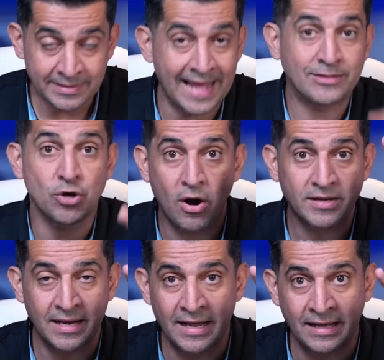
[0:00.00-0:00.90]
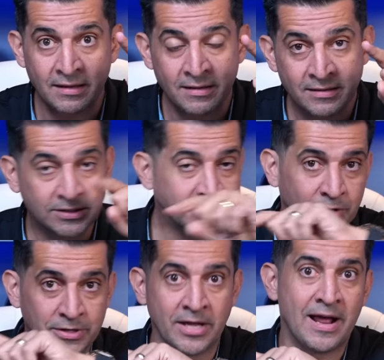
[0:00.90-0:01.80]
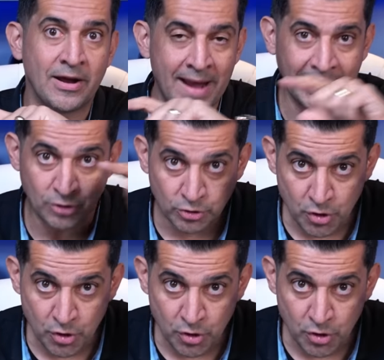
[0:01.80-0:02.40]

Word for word: not targeting Syria and Iraq, they're